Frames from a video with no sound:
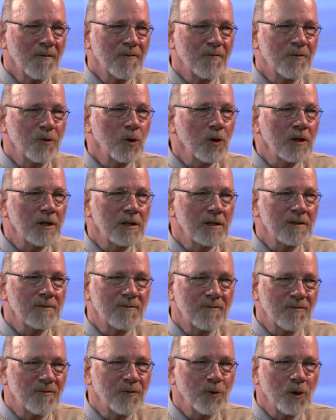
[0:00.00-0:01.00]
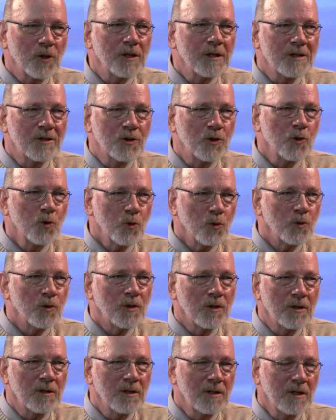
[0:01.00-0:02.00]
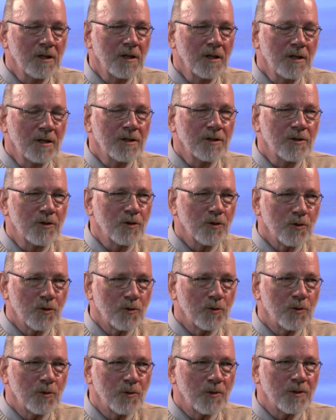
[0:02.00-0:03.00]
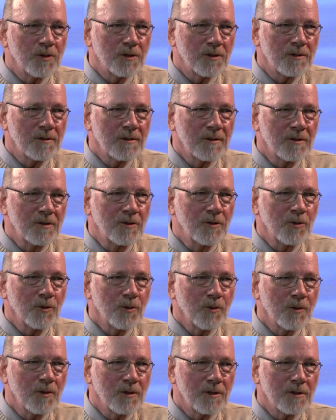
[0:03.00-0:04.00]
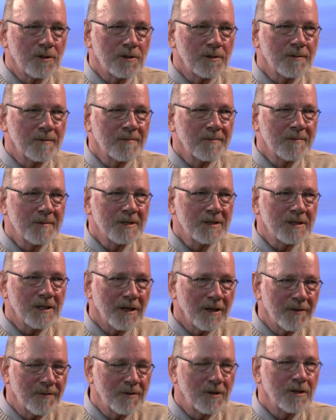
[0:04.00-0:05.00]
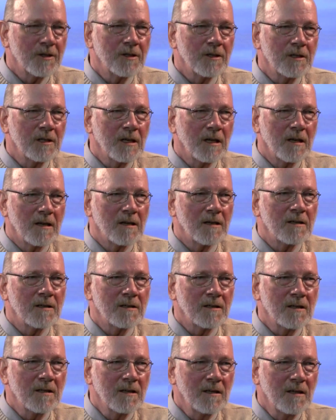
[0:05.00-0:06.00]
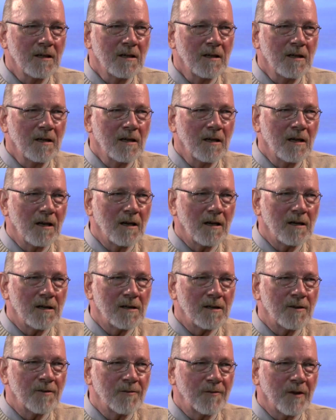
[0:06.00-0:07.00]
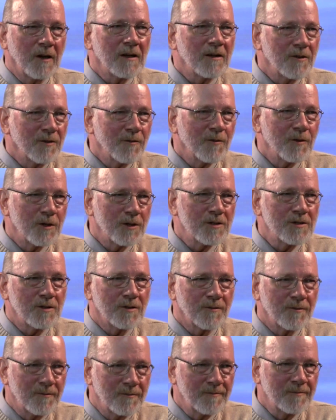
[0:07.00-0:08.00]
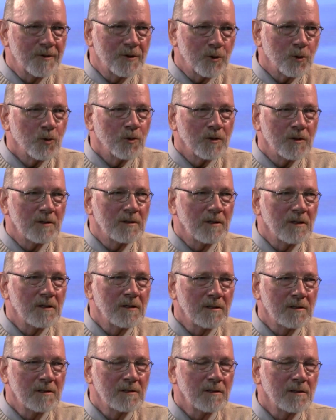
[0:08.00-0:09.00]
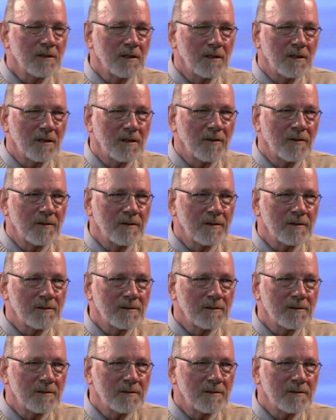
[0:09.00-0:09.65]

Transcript: fully fully tuned to the to the safety and uh, effectiveness of student uh,